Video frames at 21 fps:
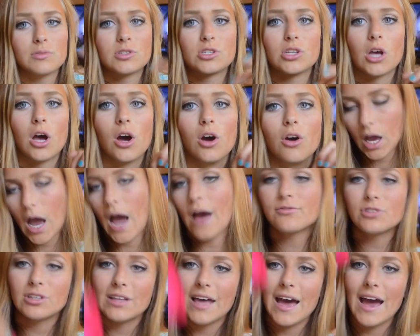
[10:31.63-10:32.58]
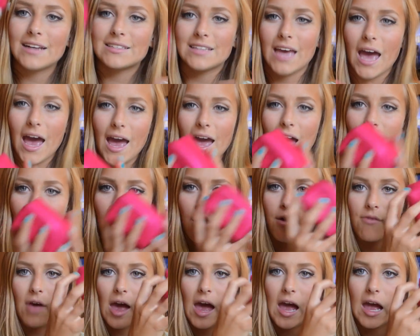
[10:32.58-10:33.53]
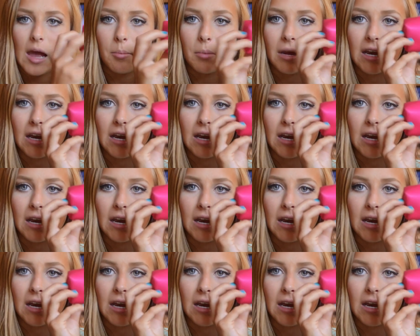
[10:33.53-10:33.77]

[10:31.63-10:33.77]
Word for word: So after that, I have